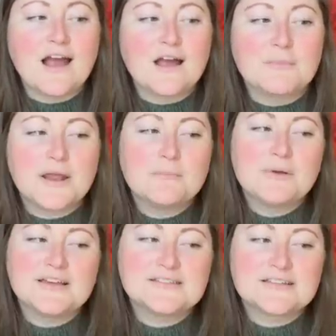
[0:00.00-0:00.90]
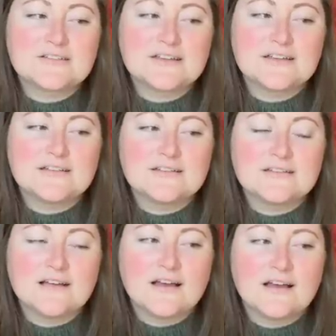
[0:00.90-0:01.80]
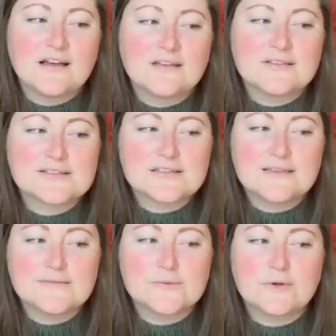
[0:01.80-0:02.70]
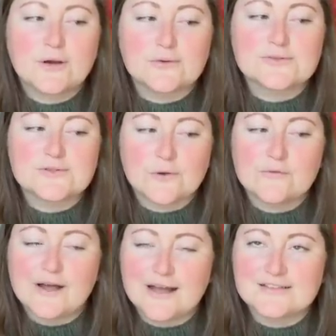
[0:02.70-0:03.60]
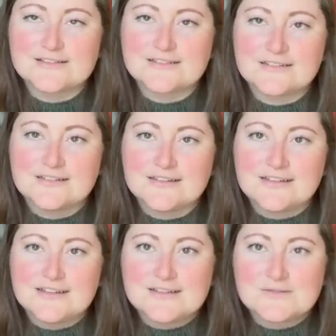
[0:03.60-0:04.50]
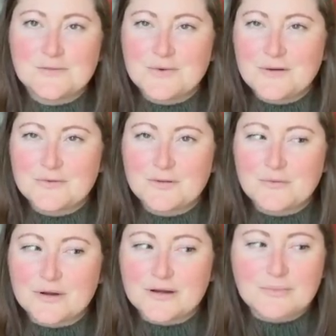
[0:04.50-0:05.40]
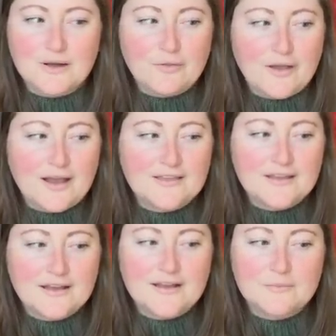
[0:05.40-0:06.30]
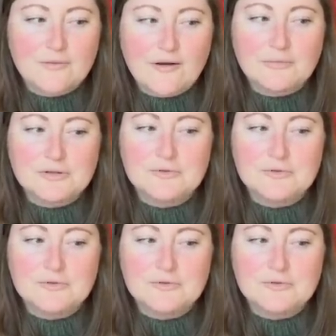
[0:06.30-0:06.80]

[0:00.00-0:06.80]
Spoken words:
mean, I'm basically, the sleeves will go so fast. So I'm not really worried about that. I think I could probably do